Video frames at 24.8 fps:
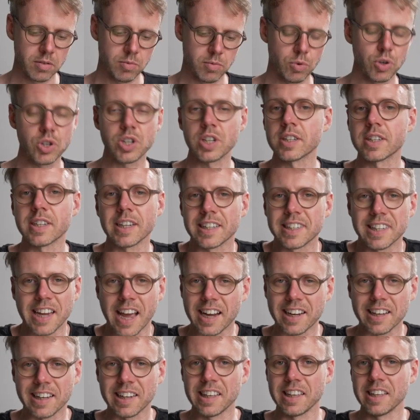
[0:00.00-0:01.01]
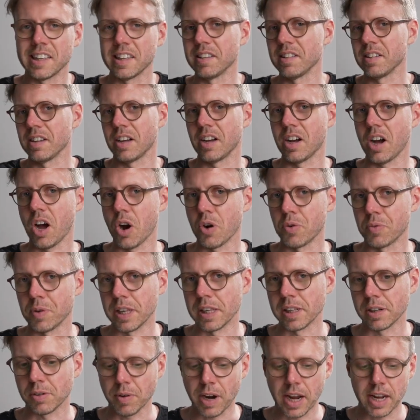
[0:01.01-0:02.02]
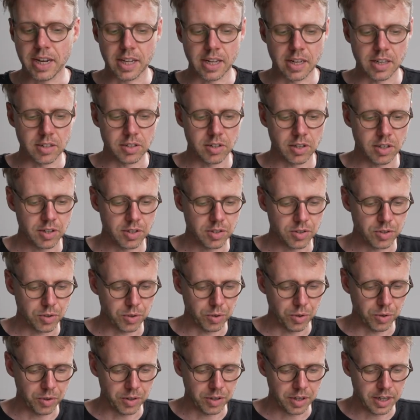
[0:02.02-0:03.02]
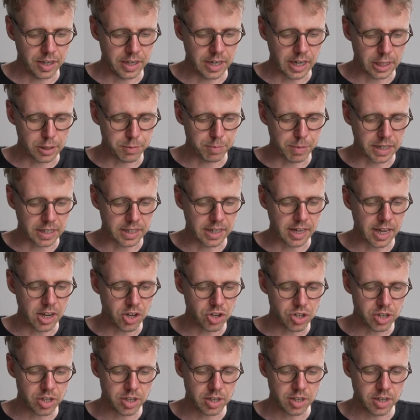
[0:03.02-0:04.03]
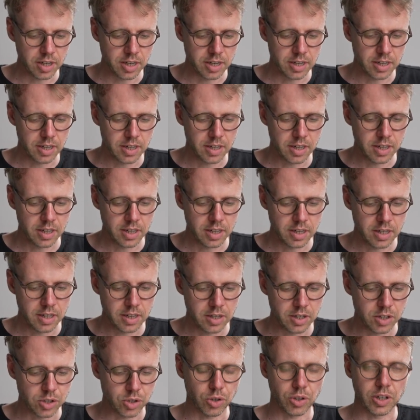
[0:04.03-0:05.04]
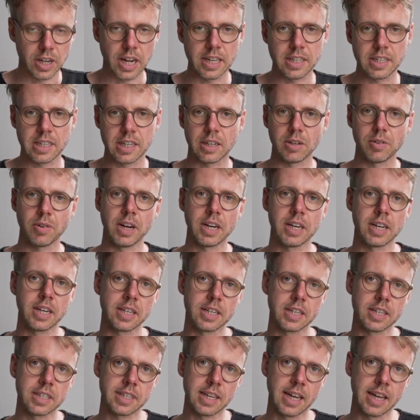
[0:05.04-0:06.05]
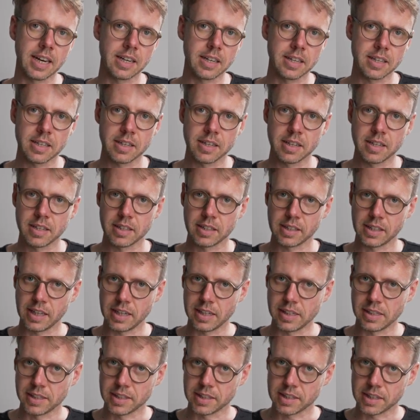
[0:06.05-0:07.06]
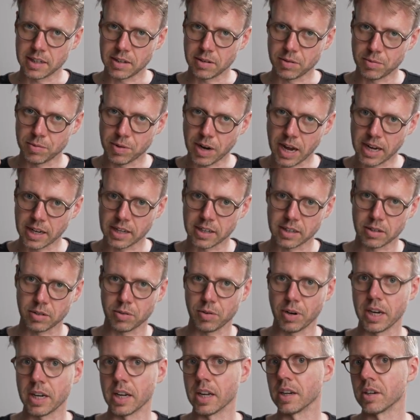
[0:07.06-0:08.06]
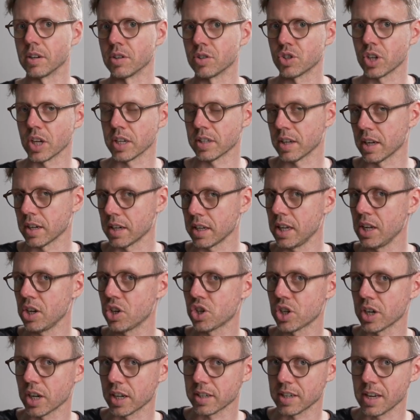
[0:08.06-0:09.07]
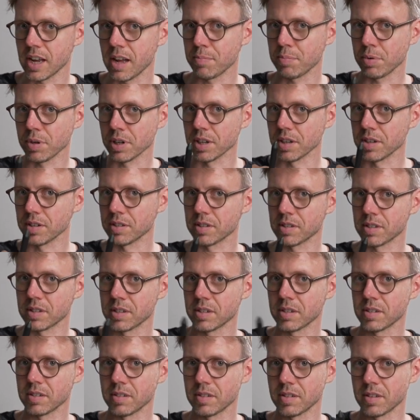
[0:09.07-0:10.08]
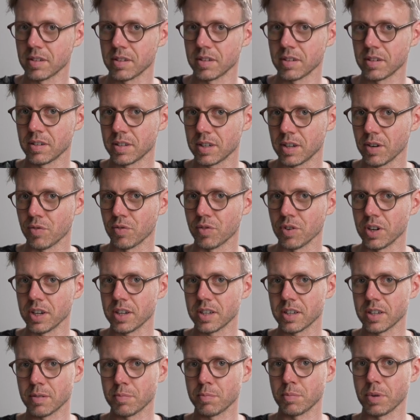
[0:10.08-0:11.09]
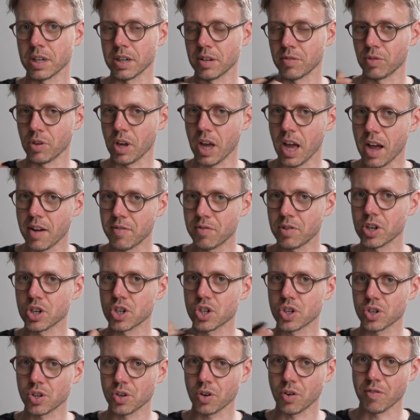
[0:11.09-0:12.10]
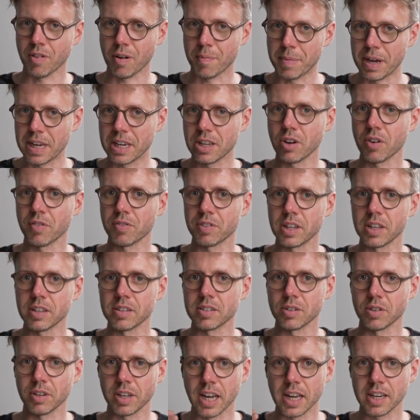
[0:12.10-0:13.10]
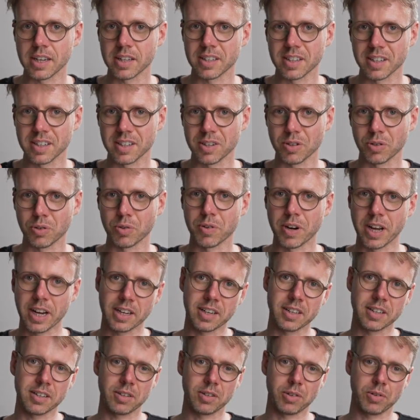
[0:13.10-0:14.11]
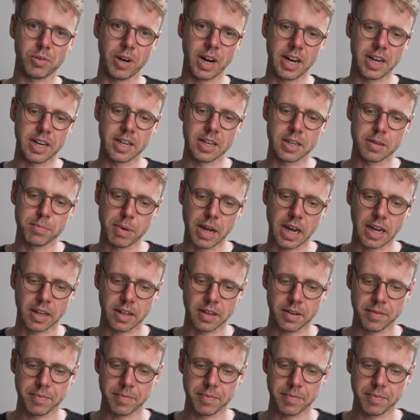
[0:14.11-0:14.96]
which is exactly our real gradient. So in expectation, stochastic gradient descent yields the right gradient, just that each example is different, but if you average over many of these, you get the correct gradient back.